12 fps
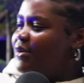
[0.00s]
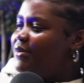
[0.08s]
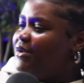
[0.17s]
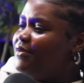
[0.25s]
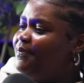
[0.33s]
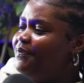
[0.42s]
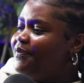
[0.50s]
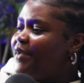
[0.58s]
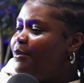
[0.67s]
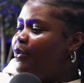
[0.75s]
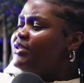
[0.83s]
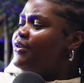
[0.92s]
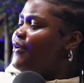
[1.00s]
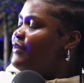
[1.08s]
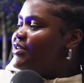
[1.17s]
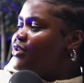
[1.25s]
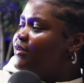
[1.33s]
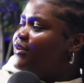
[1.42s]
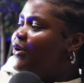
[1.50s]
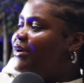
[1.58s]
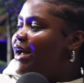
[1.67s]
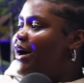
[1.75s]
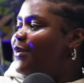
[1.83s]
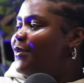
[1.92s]
Yeah, I mean. But what's your favorite song though
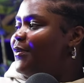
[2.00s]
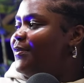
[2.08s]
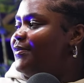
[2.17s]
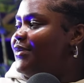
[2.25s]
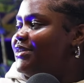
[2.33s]
on that album?